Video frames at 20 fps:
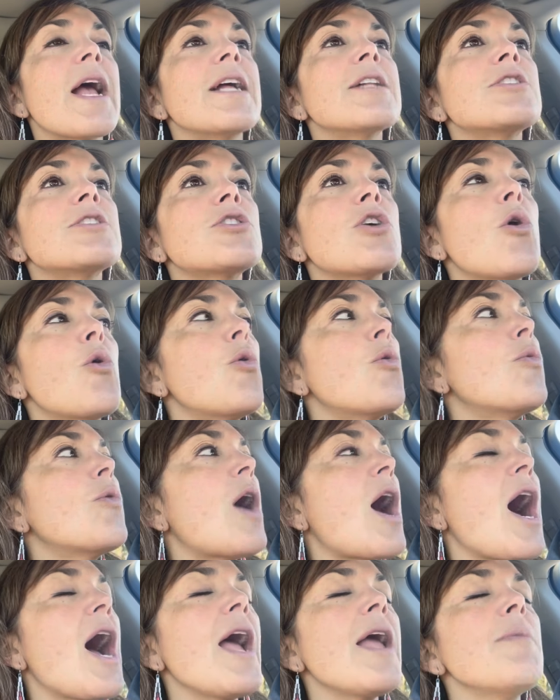And so
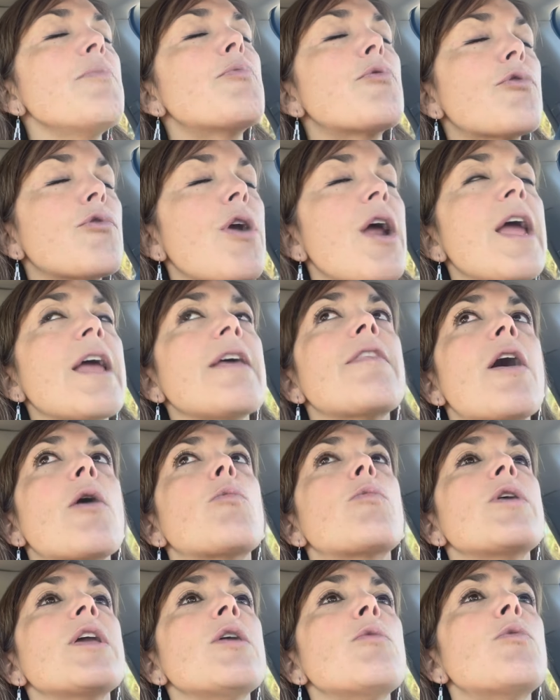I pray that
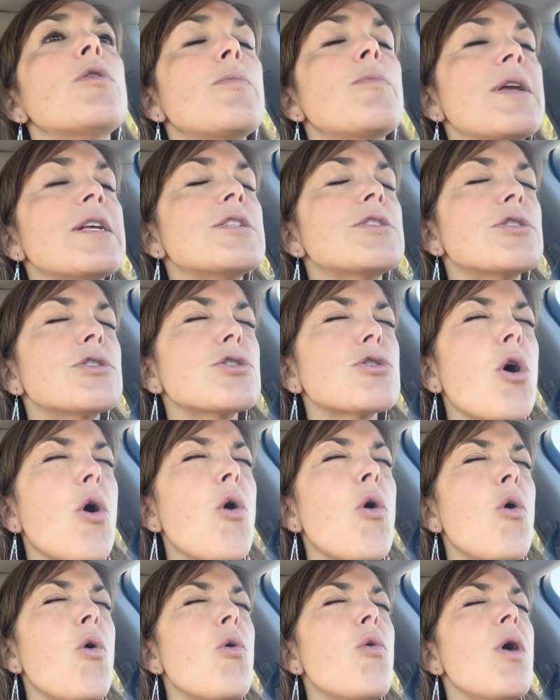we would be
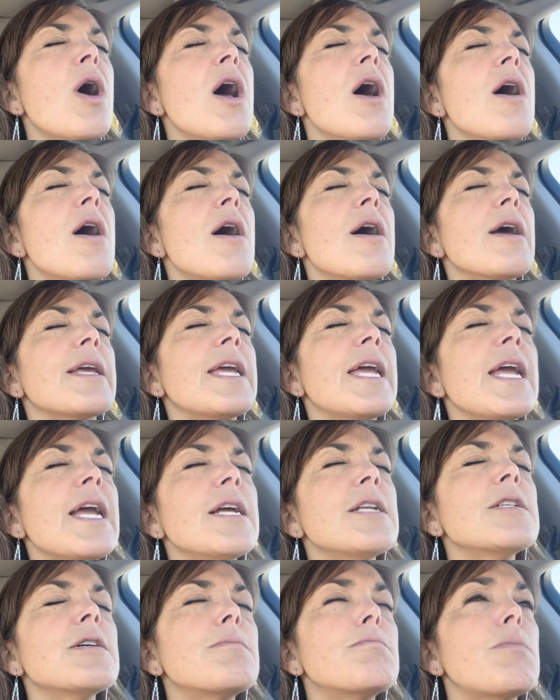so
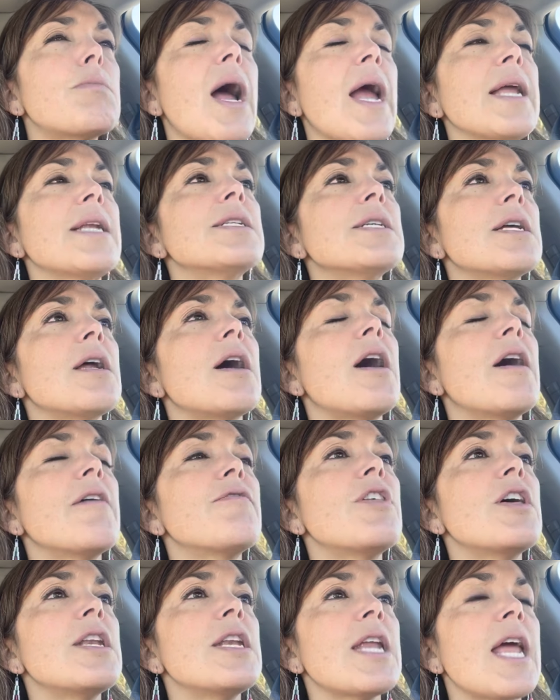kingdom minded
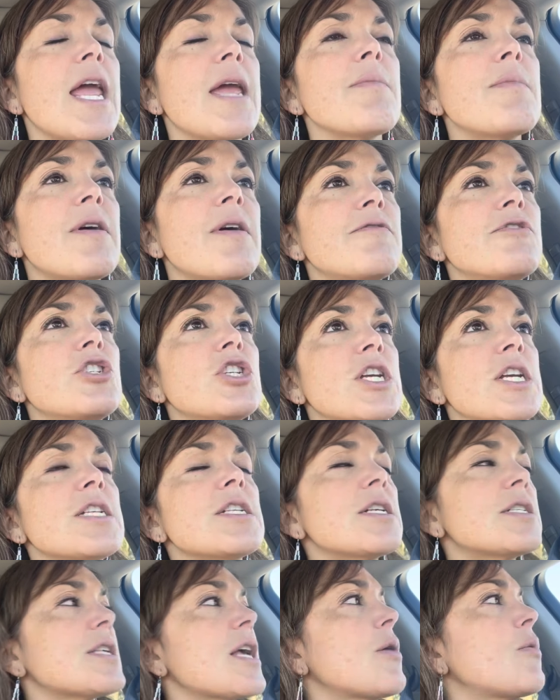of the name of
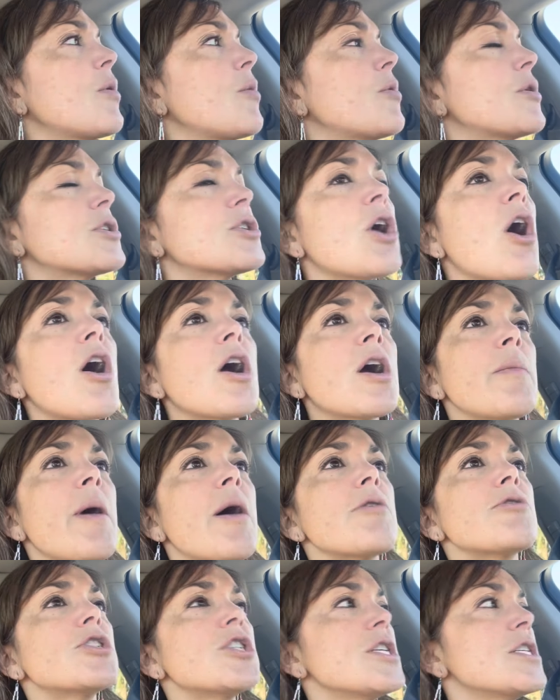Jesus and we would talk
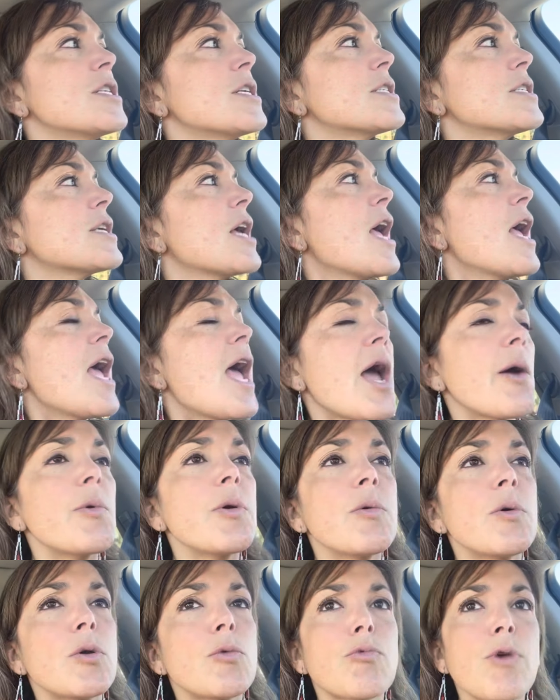about Jesus and we
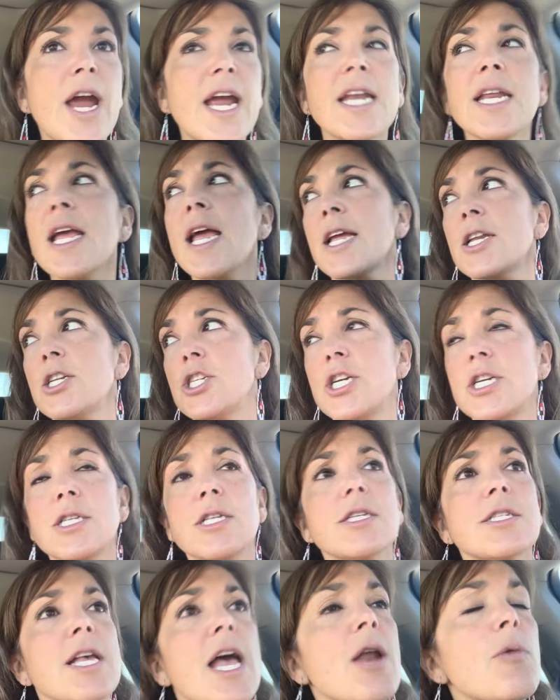would radiate
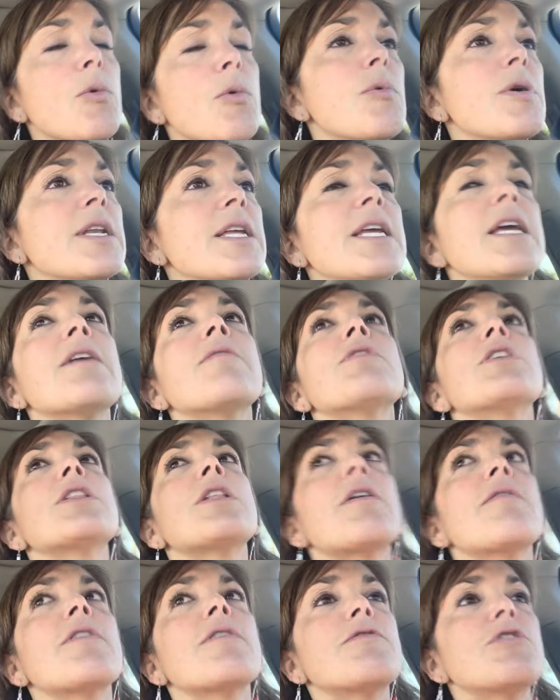Jesus and we would give the
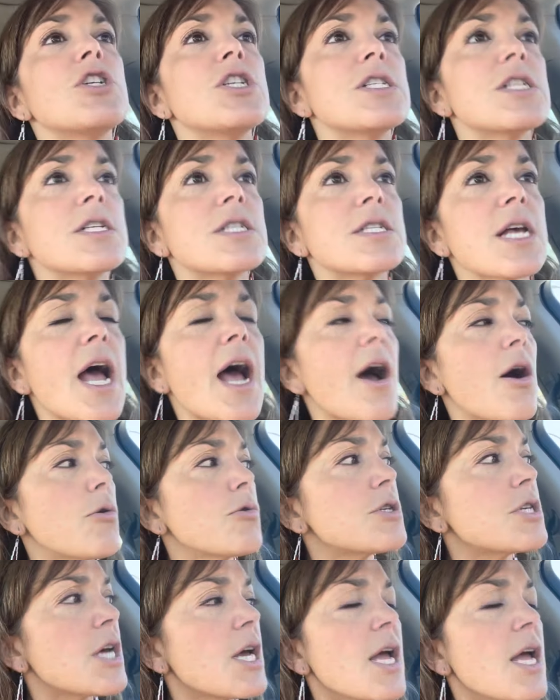love of Jesus
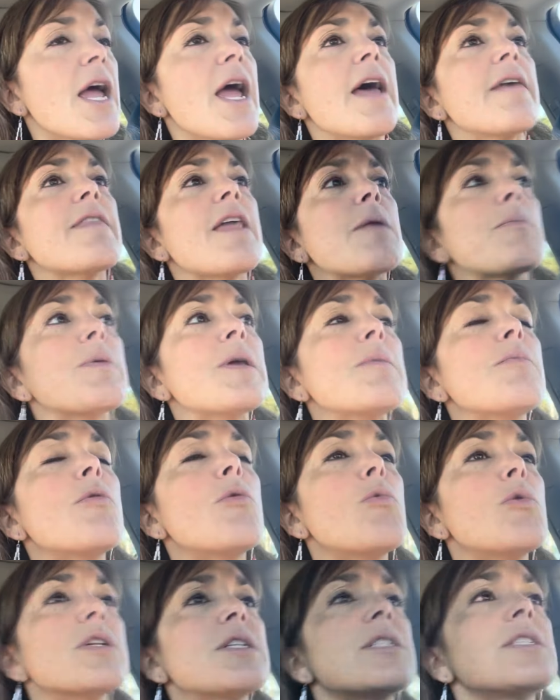out and that
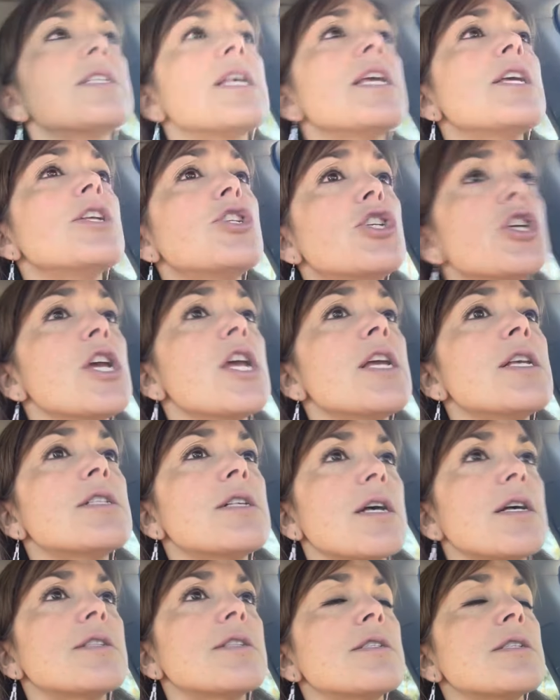people would see
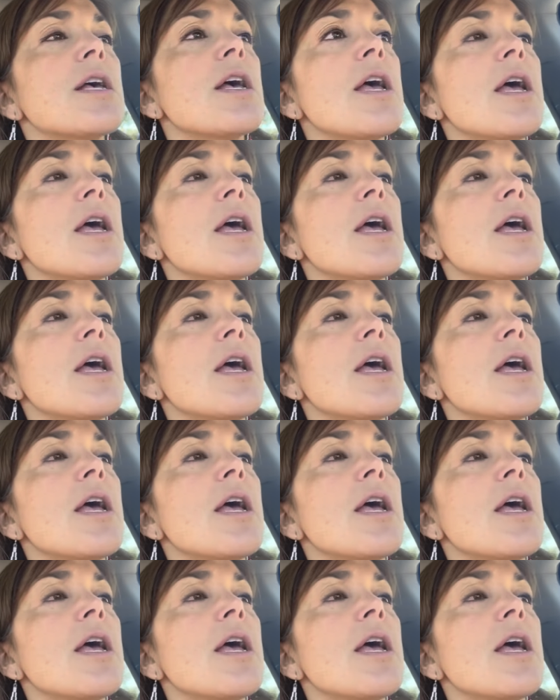Jesus